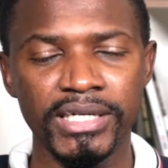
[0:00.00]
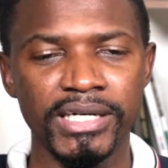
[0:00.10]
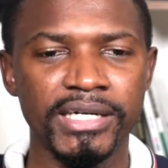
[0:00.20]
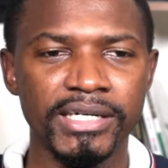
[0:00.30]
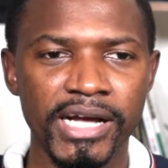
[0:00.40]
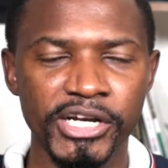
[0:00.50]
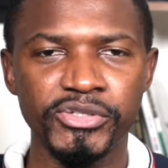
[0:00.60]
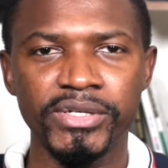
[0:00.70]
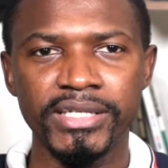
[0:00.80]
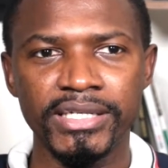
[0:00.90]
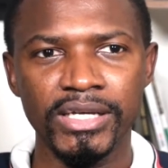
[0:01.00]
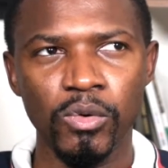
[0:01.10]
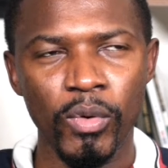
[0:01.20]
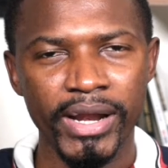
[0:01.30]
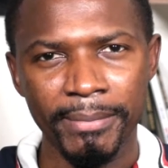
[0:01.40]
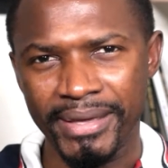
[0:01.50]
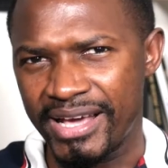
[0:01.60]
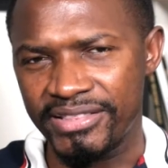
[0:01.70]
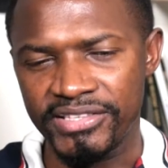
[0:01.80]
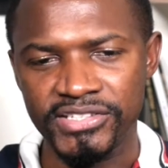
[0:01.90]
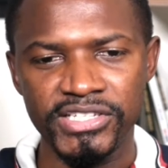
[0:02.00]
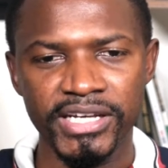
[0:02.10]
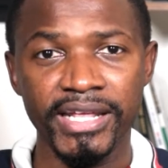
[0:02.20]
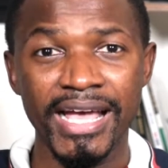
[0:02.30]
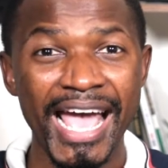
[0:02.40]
Actually, when I began this journey,